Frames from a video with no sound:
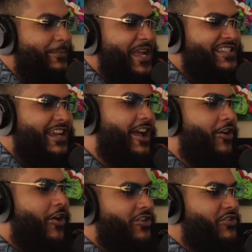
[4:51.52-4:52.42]
like imagine
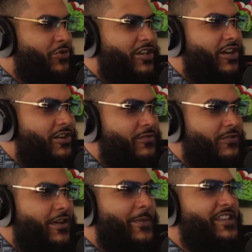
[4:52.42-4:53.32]
how hard you would
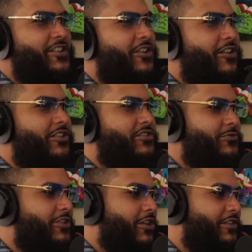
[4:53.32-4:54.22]
go. Imagine how hard
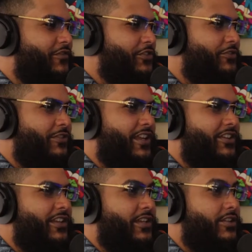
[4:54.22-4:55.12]
you would go if you knew
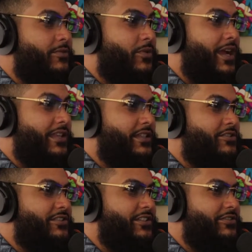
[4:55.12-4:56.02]
that you're like, yo, bro, I
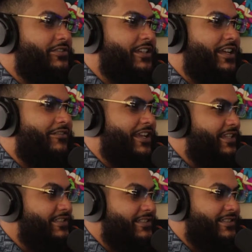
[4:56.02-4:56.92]
literally only have
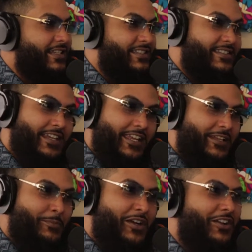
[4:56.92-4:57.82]
like it's a it's
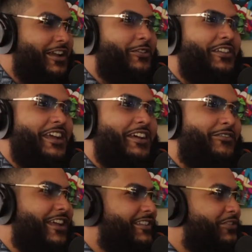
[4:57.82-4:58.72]
ticking, bro, and I only
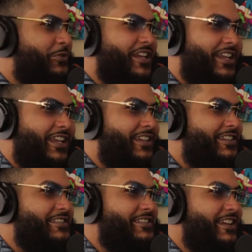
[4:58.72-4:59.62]
have like three
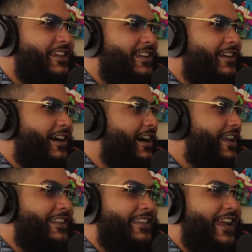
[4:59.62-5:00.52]
years
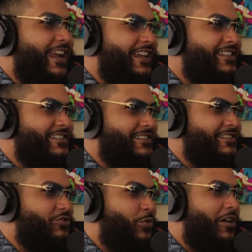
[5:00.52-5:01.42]
hundred days
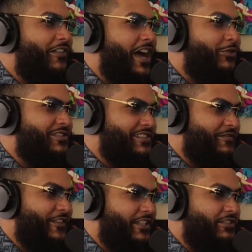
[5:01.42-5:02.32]
and twelve hours
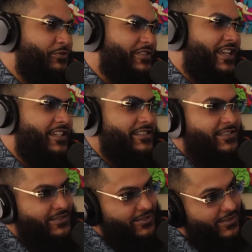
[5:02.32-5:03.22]
and fifty two
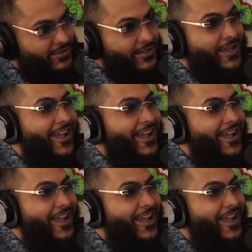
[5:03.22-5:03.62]
seconds. I've seen.